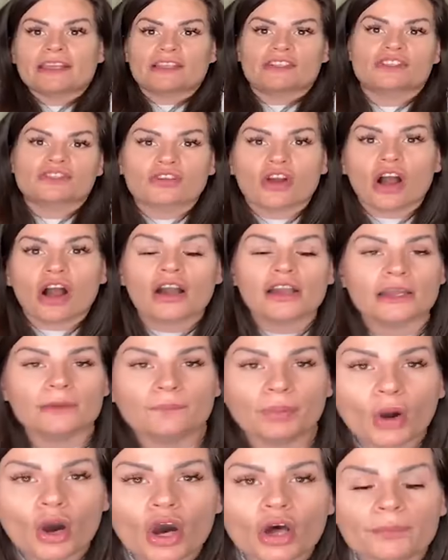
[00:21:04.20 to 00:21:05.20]
and strong and
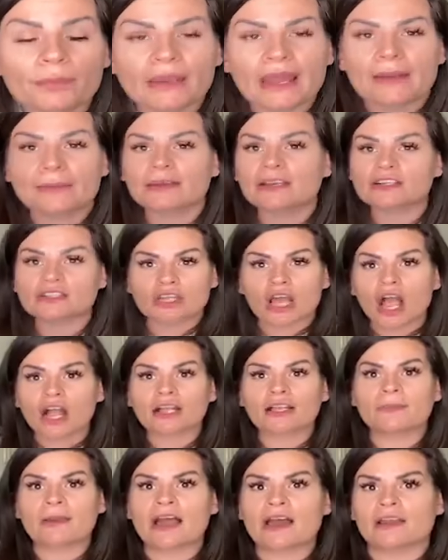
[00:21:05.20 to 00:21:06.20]
bold, but I'm going to
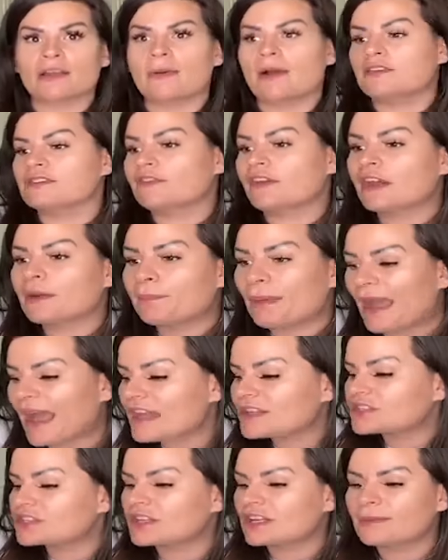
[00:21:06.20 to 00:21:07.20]
talk about it. I was very
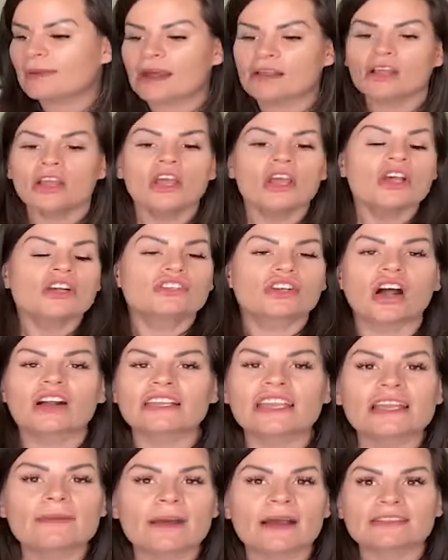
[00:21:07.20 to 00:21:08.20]
passionate about
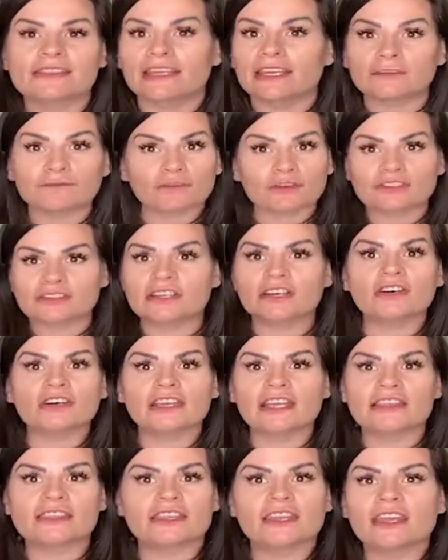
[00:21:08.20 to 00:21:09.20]
talking about the
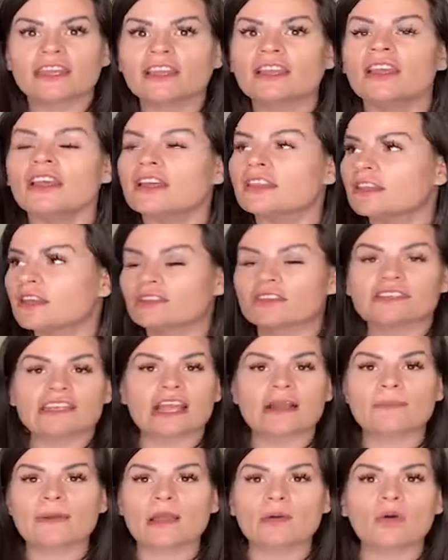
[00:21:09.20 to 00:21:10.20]
infertility thing the other day
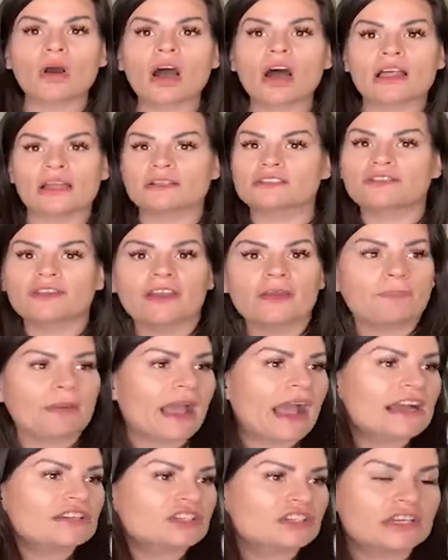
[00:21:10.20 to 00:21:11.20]
on my wall. I'm
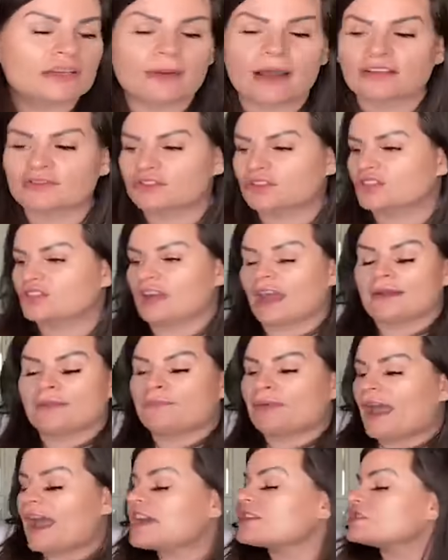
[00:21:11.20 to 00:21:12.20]
passionate
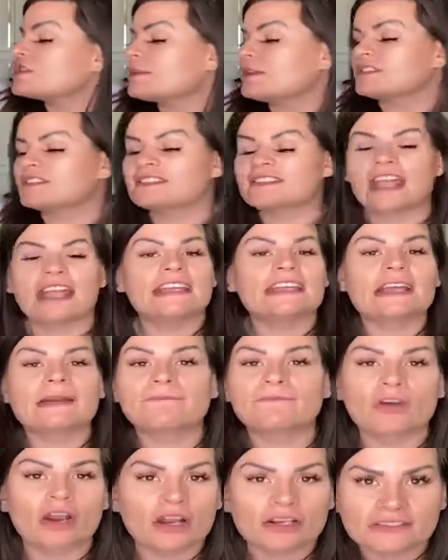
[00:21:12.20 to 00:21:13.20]
about standing up
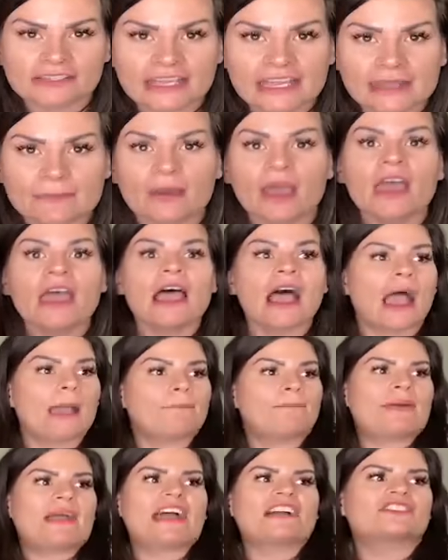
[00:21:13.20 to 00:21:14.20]
for our team.
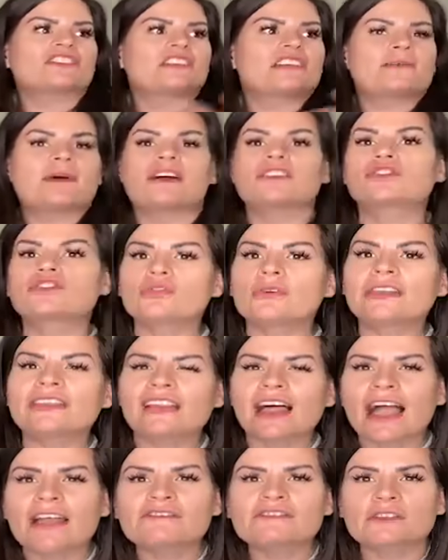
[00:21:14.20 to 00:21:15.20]
I'm passionate about doing
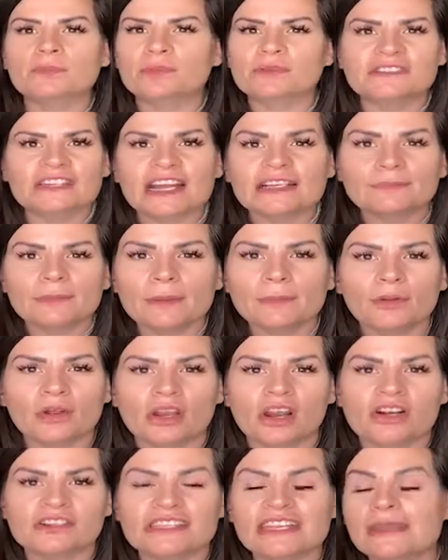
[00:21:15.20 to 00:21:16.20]
lives to protect people
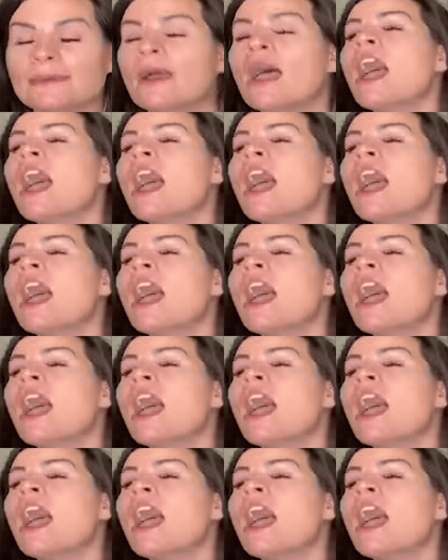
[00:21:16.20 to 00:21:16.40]
on our team.